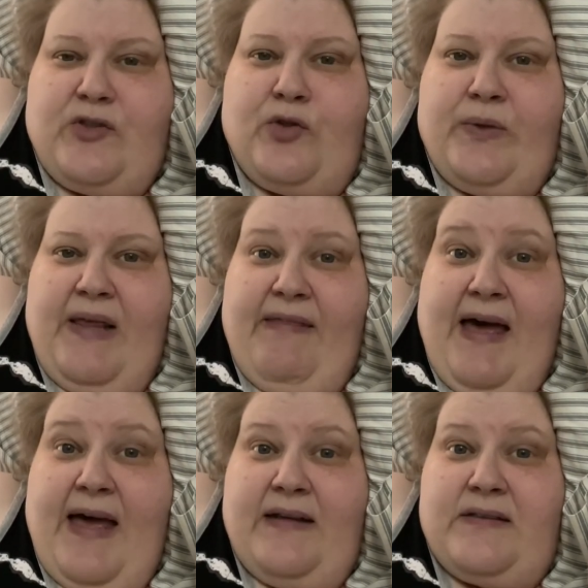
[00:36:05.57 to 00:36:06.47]
doing
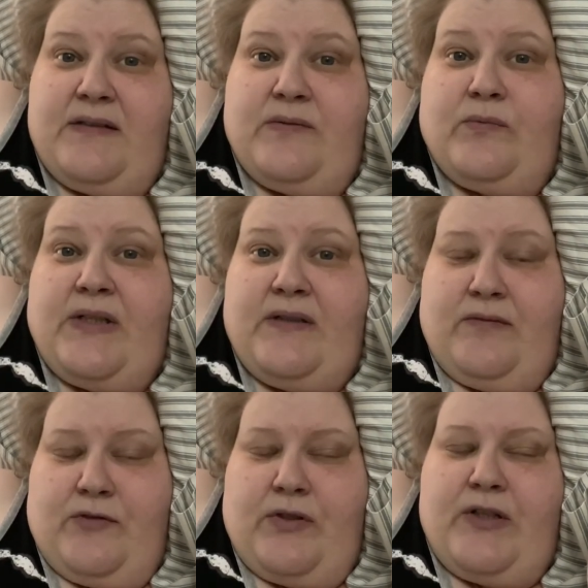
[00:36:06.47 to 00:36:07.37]
that when
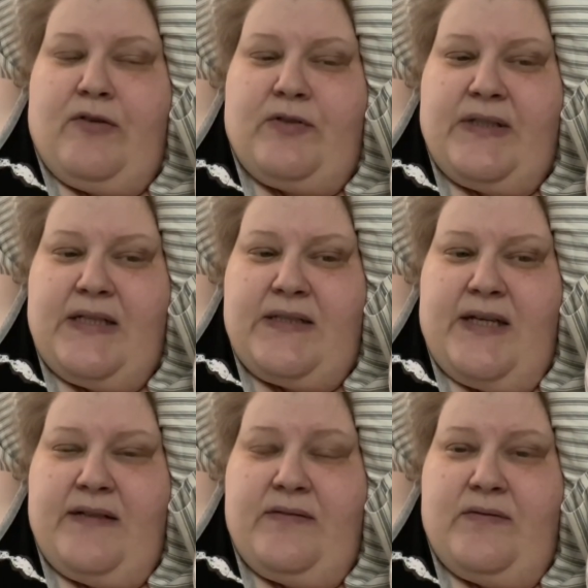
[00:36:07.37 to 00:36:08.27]
rolling over on that side